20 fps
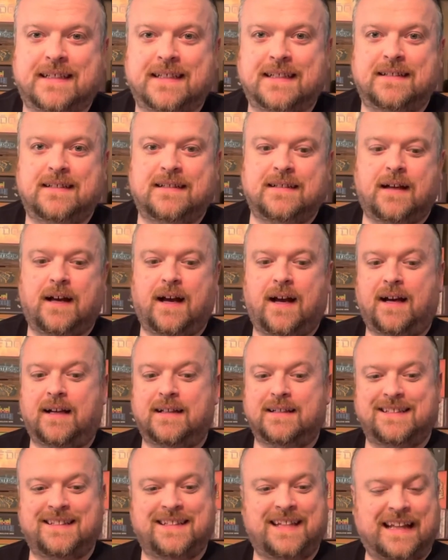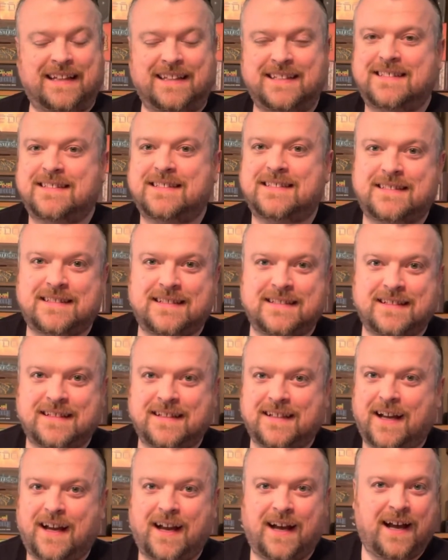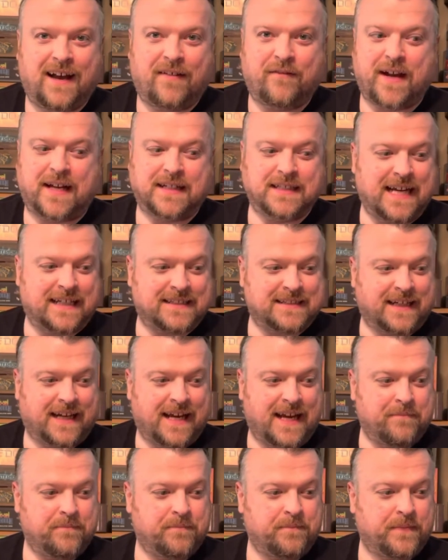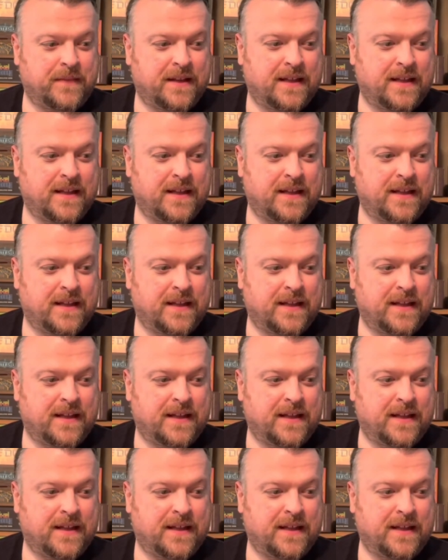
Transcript: It? Uh, yeah, this is a fantastic game.